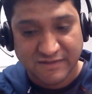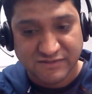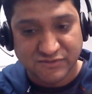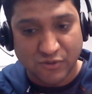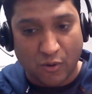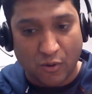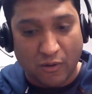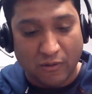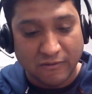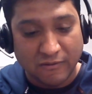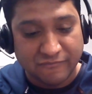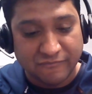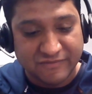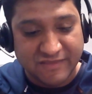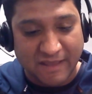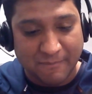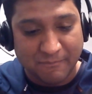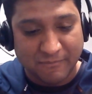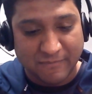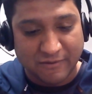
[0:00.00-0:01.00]
So all of
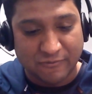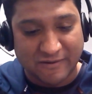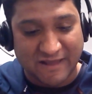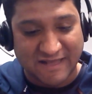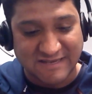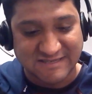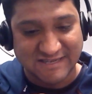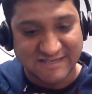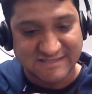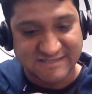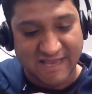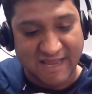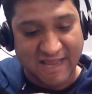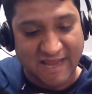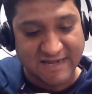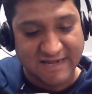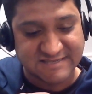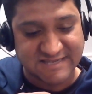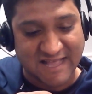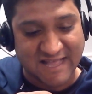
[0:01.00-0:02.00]
them could actually say,
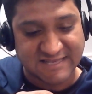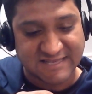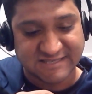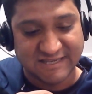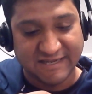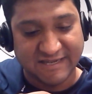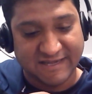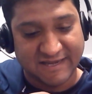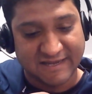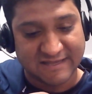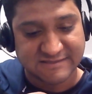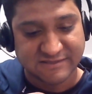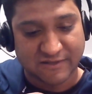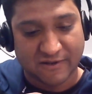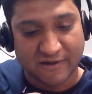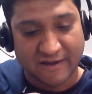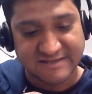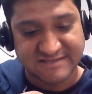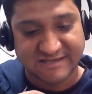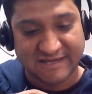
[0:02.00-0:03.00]
hey, it's actually tails
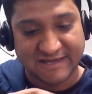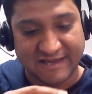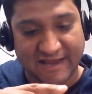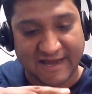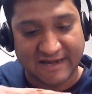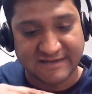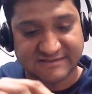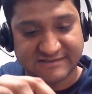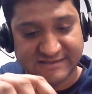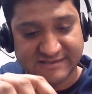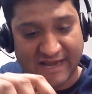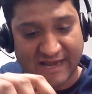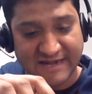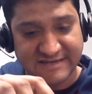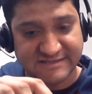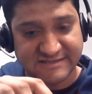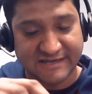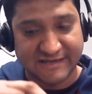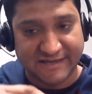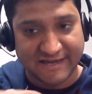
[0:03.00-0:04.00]
or actually heads
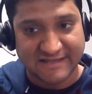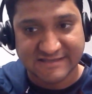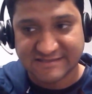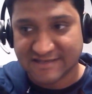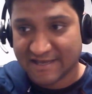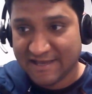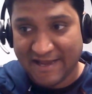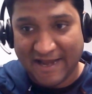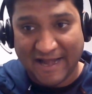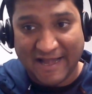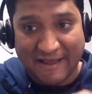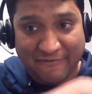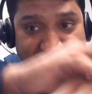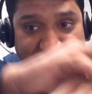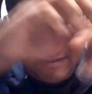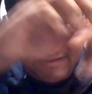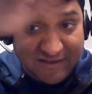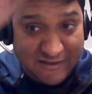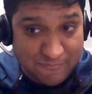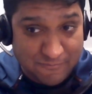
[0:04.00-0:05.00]
and tails, and
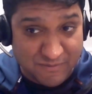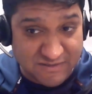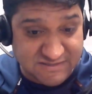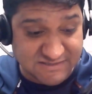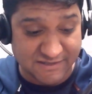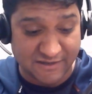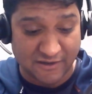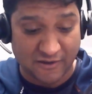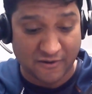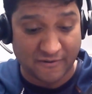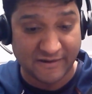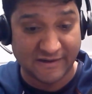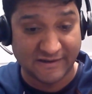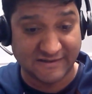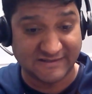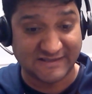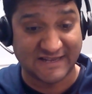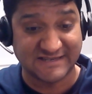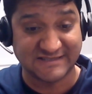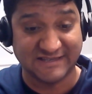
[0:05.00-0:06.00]
every single person around
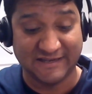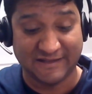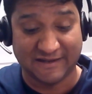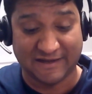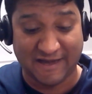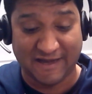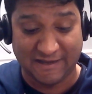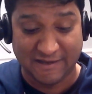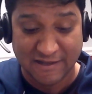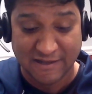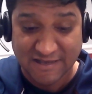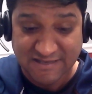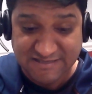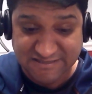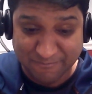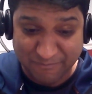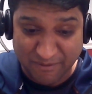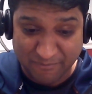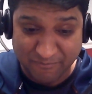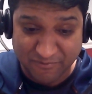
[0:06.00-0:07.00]
it is actually right,
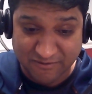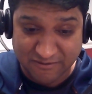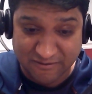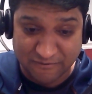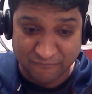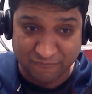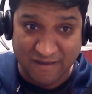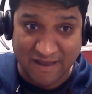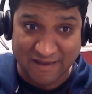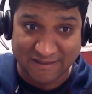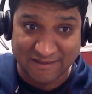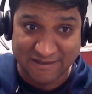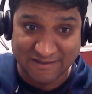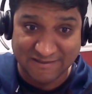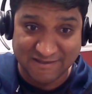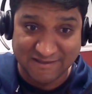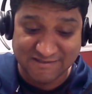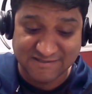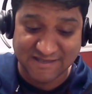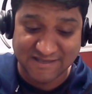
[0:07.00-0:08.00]
simply because of the fact
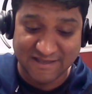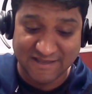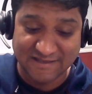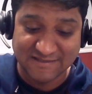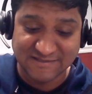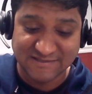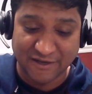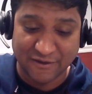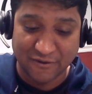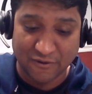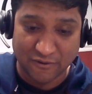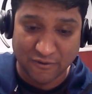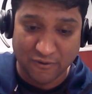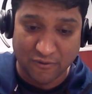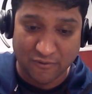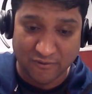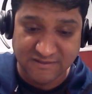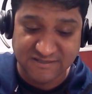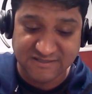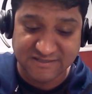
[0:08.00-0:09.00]
that this is
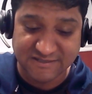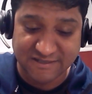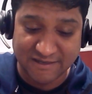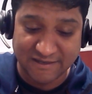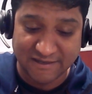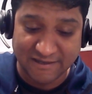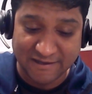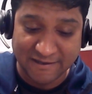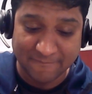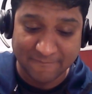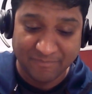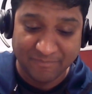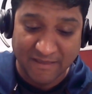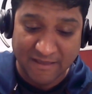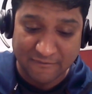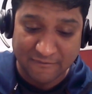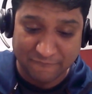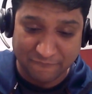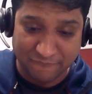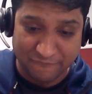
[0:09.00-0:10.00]
constantly
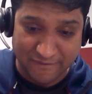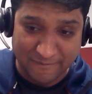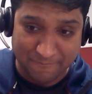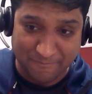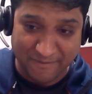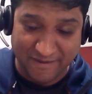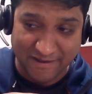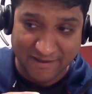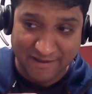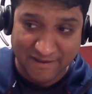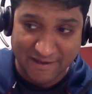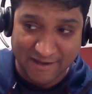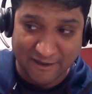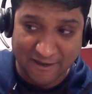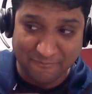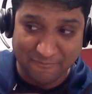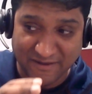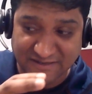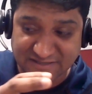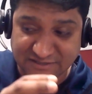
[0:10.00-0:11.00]
flipping,
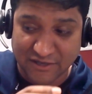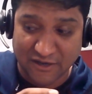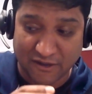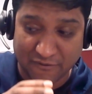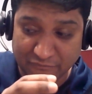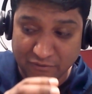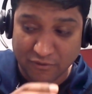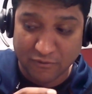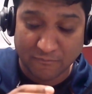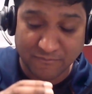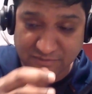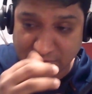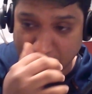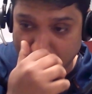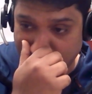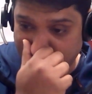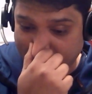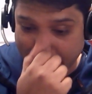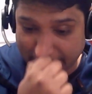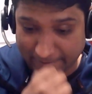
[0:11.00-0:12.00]
and based on how you
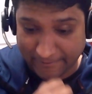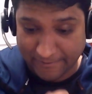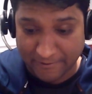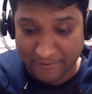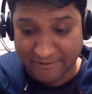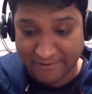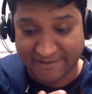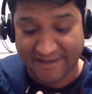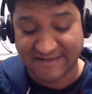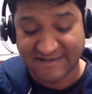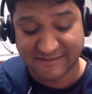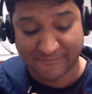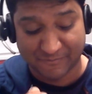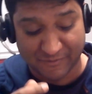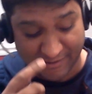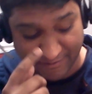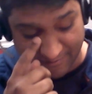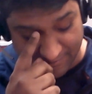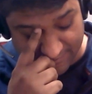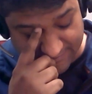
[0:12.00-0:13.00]
observe it, it takes a
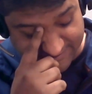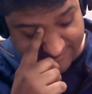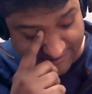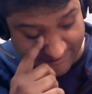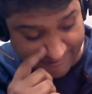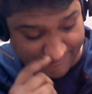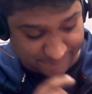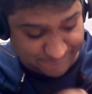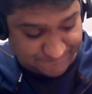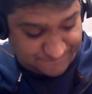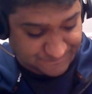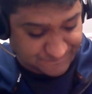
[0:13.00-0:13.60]
particular state.